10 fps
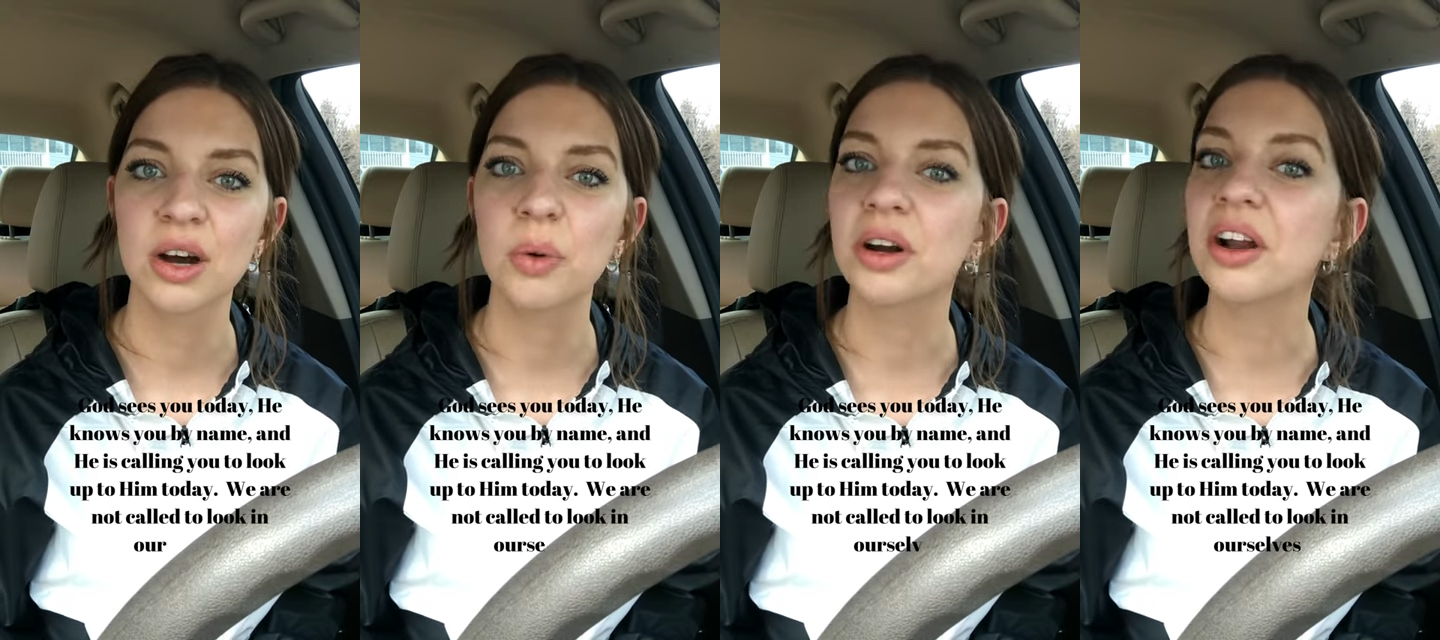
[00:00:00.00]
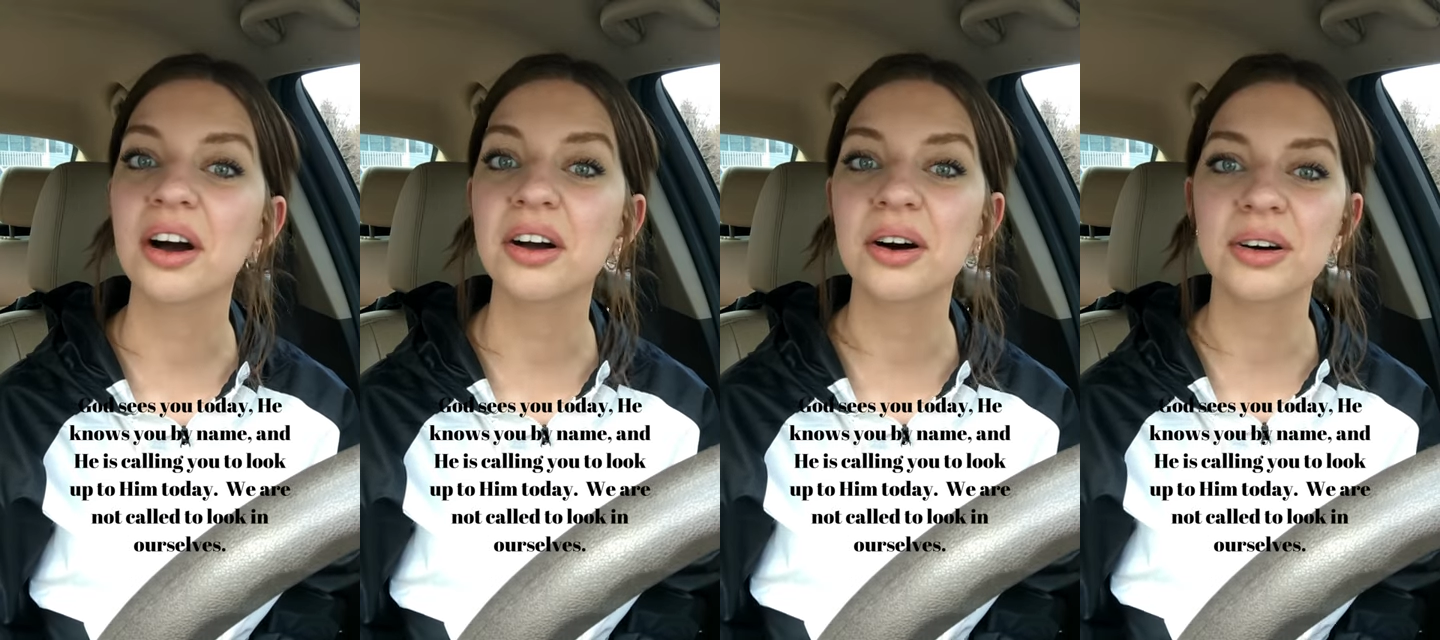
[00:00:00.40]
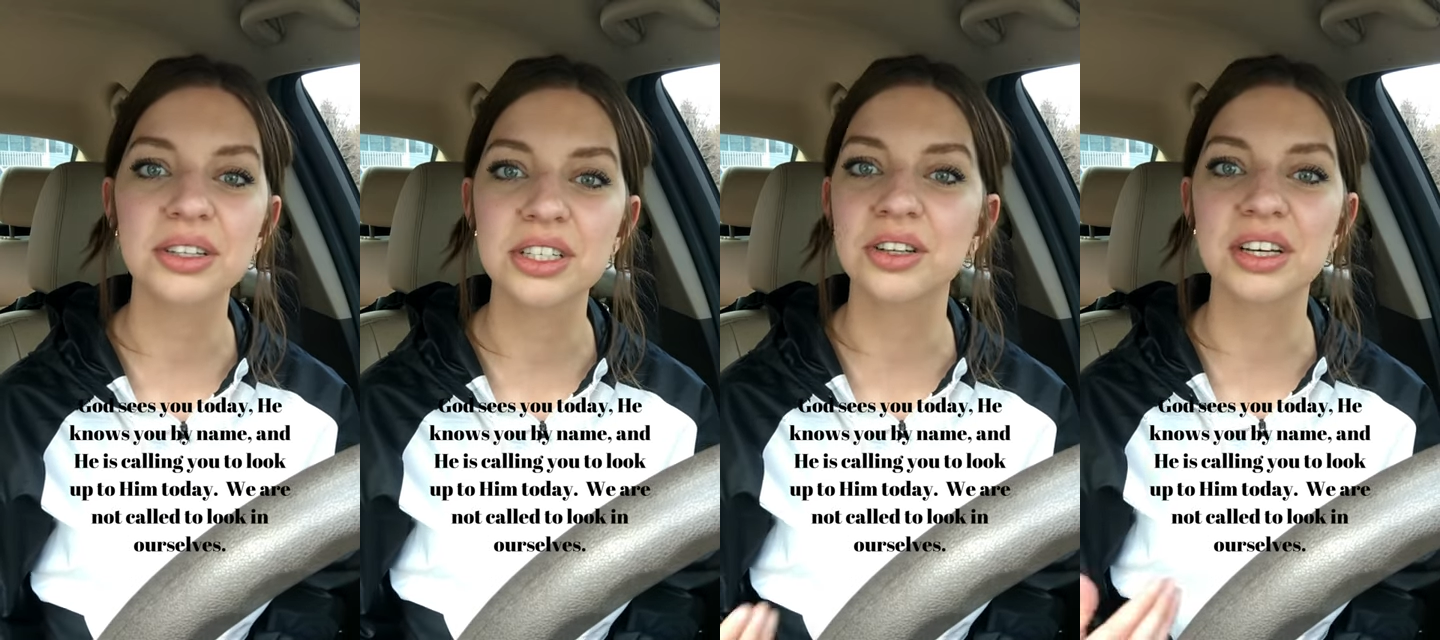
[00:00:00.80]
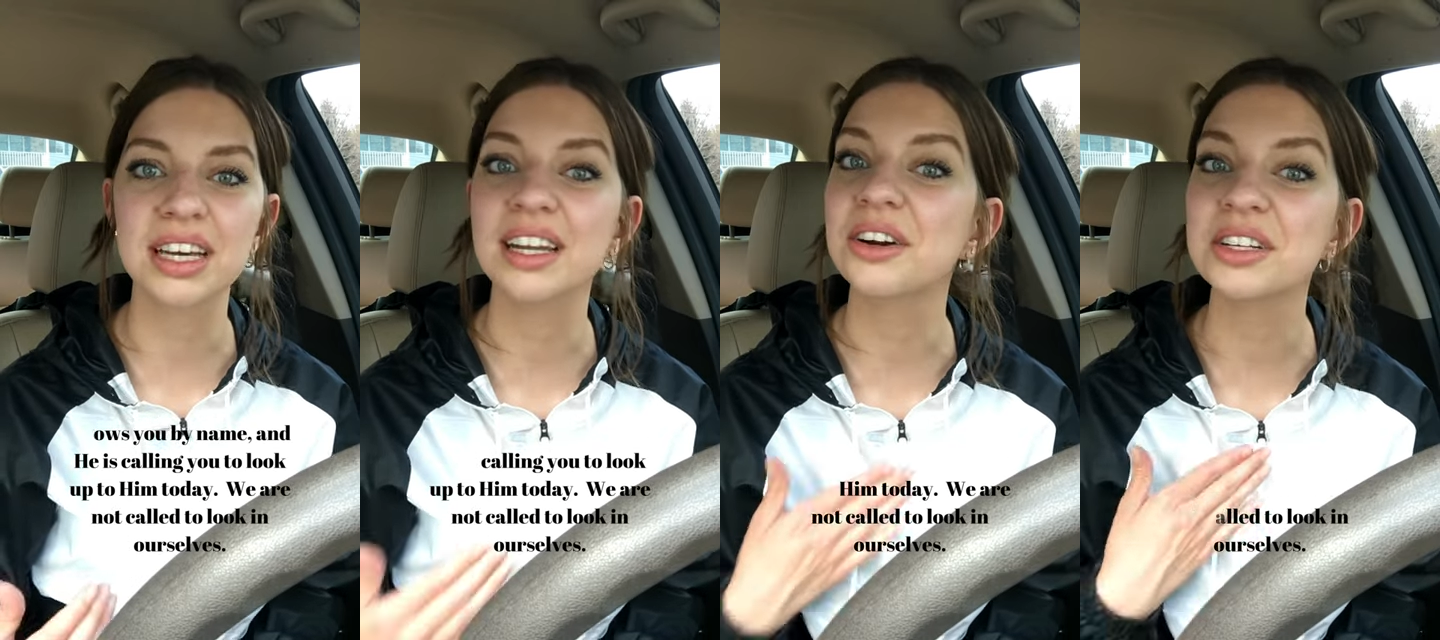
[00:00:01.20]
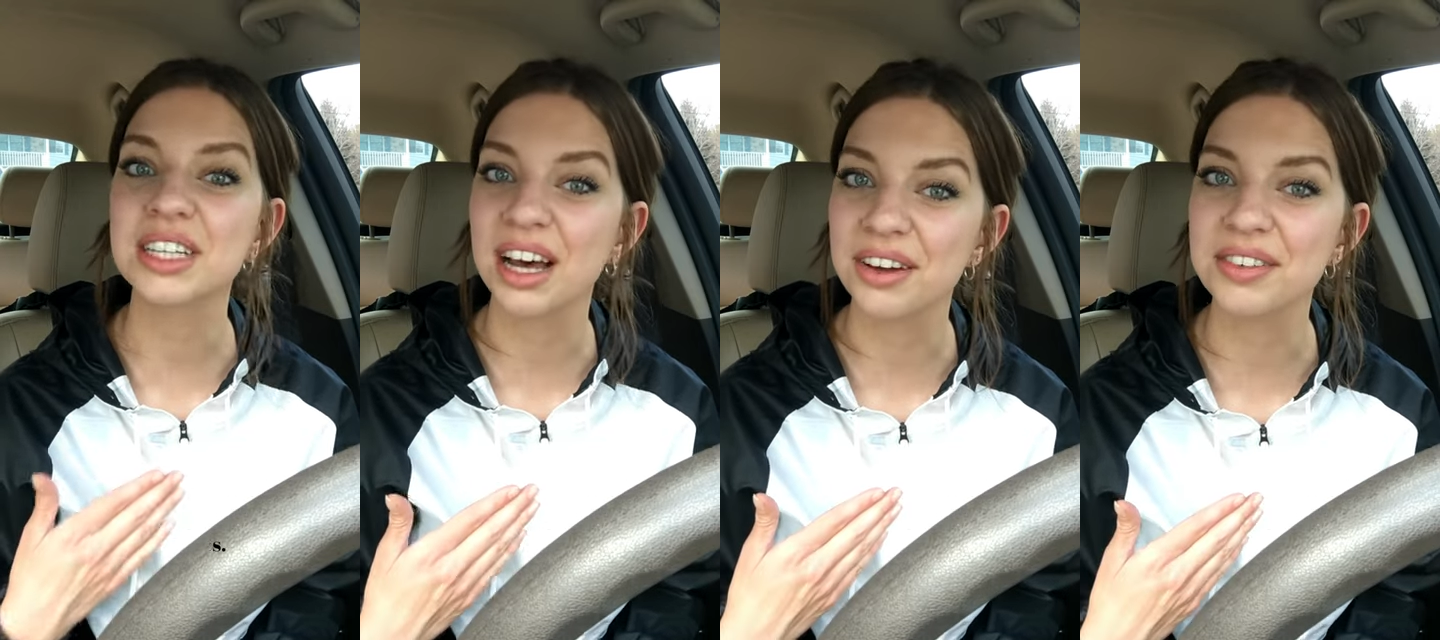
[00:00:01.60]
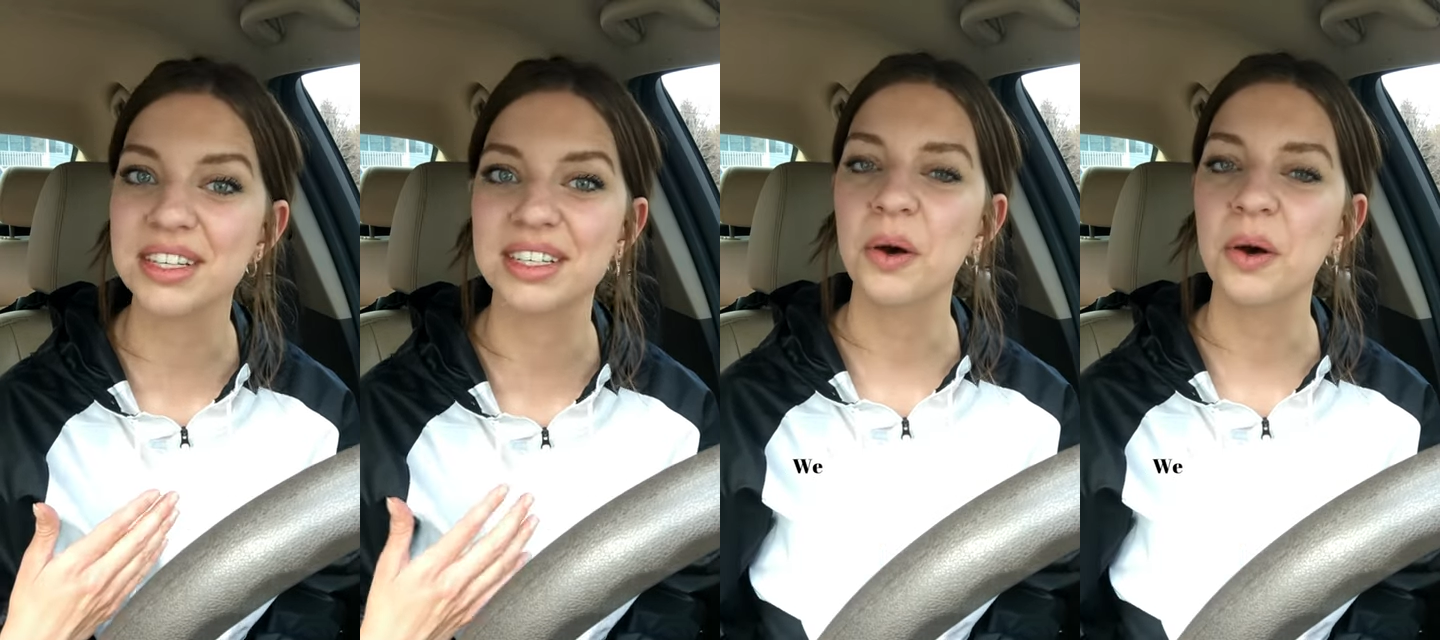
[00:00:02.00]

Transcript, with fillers: We're not called to look in ourselves,